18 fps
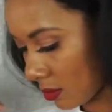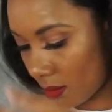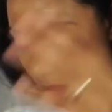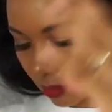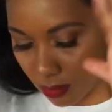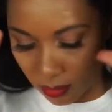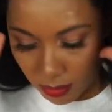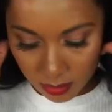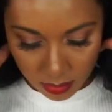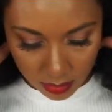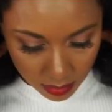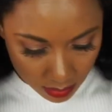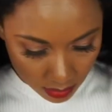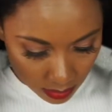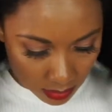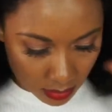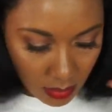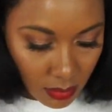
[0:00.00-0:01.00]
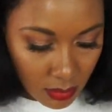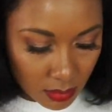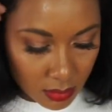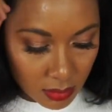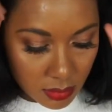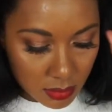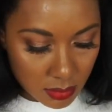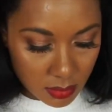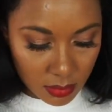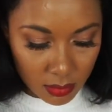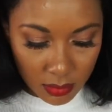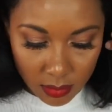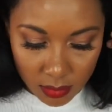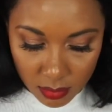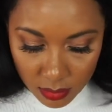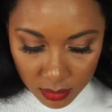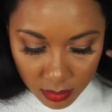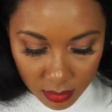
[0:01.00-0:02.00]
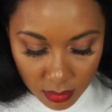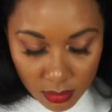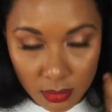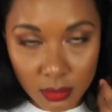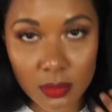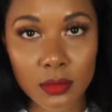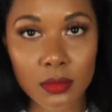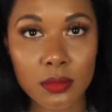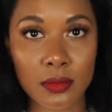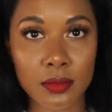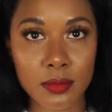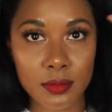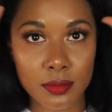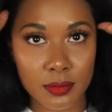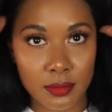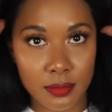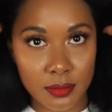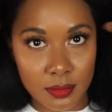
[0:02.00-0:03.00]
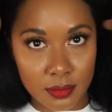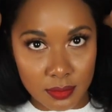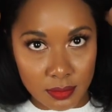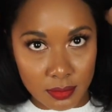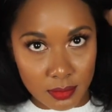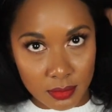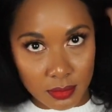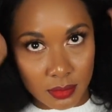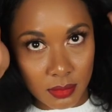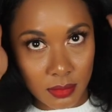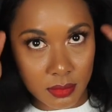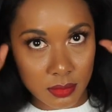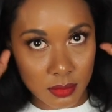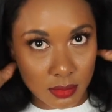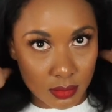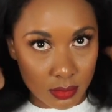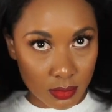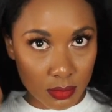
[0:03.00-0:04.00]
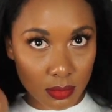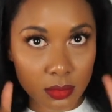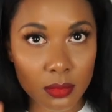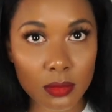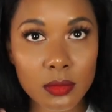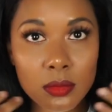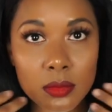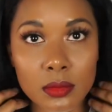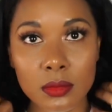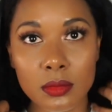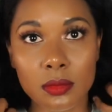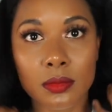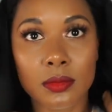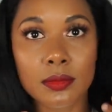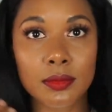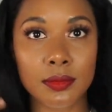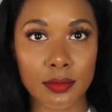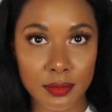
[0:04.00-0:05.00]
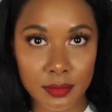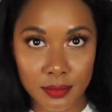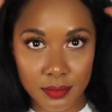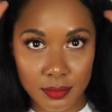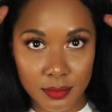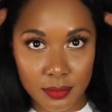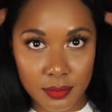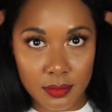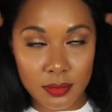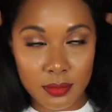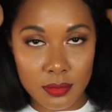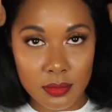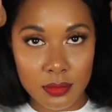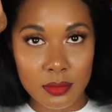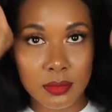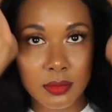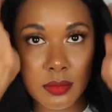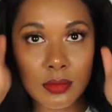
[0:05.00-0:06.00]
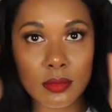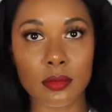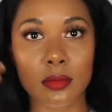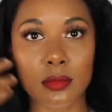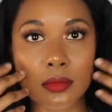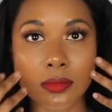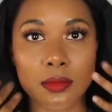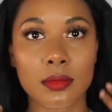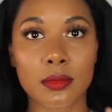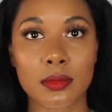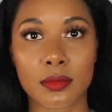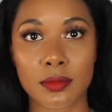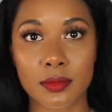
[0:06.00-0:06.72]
Nobody speaks.